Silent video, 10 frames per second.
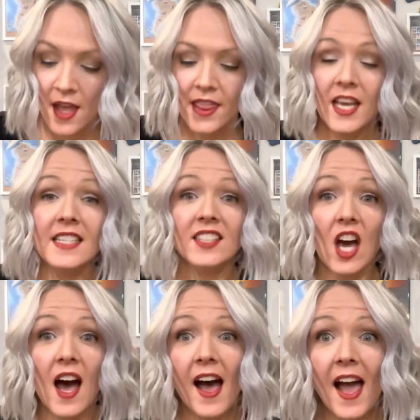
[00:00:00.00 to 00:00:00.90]
This
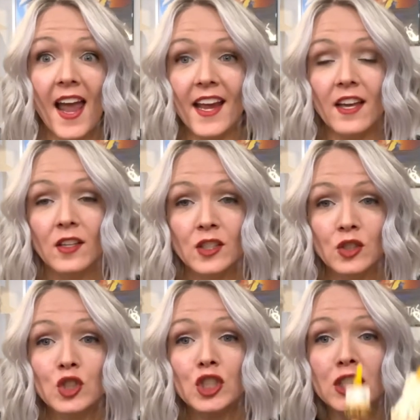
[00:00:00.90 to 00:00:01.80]
guy!
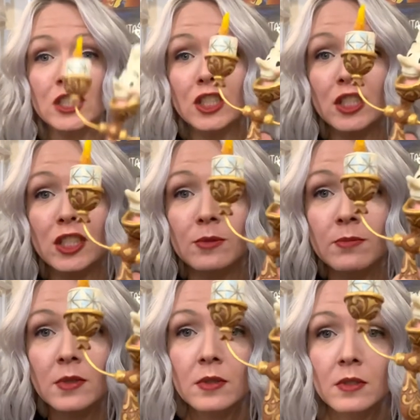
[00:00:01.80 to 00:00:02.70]
Look at
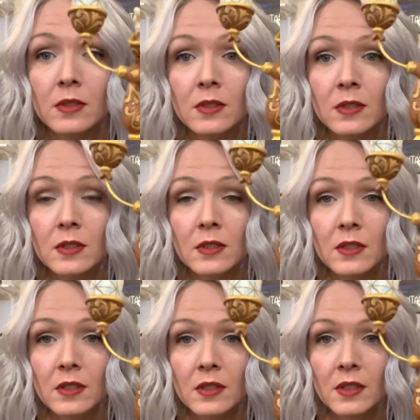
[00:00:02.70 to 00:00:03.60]
him!
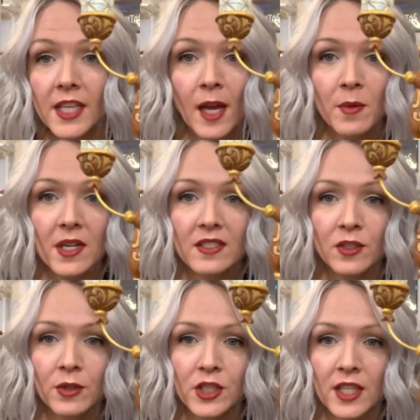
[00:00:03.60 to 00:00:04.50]
The camera doesn't
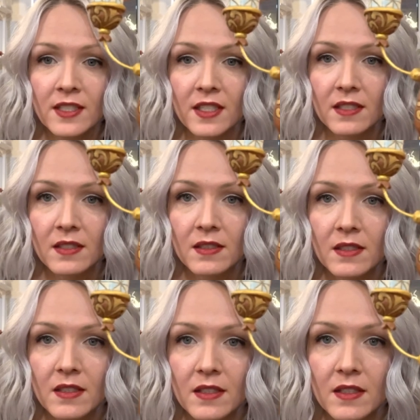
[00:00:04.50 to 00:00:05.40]
do it justice.
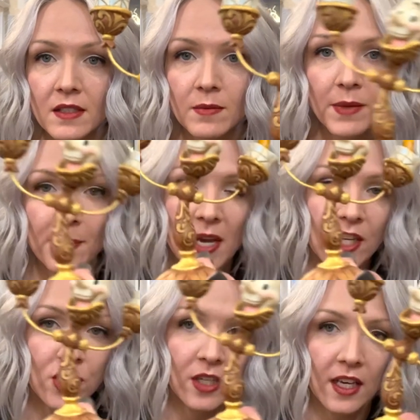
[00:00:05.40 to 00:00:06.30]
Maybe I
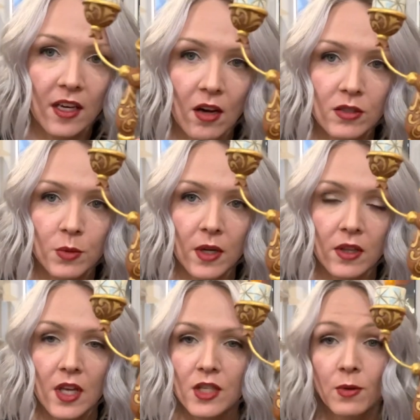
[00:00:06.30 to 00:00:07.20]
should get Cogsworth.
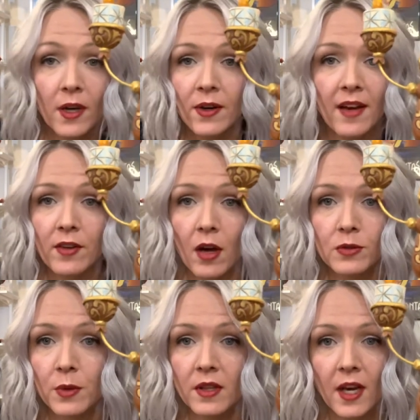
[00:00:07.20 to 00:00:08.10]
So I don't have
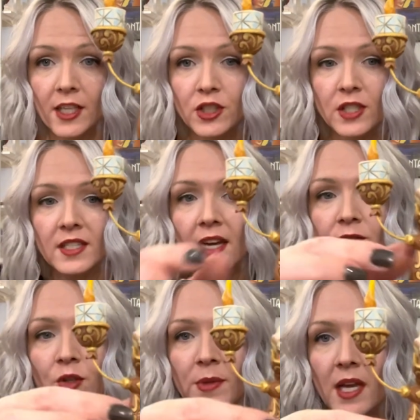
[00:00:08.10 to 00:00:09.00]
Cogsworth, I just have
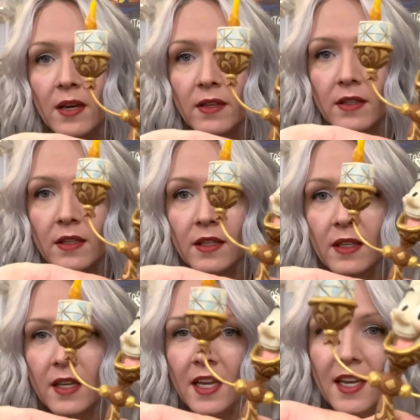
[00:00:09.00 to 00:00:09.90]
Lumiere.
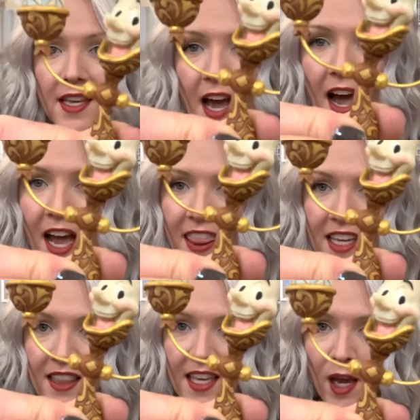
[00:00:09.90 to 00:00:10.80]
Yeah, I think
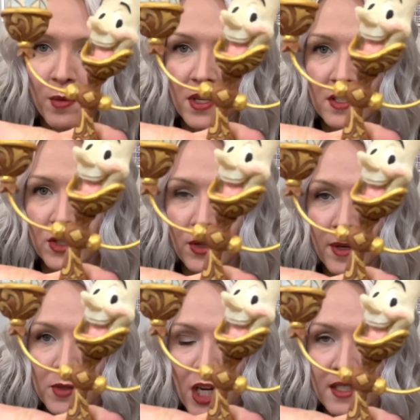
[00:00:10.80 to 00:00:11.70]
the camera doesn't do him
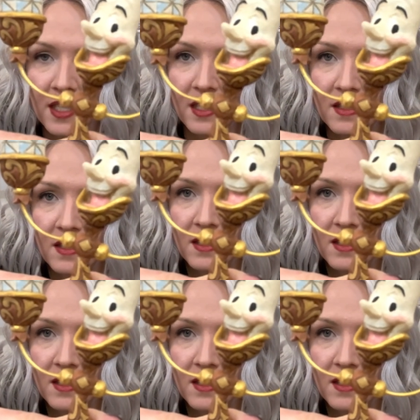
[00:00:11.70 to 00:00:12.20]
justice.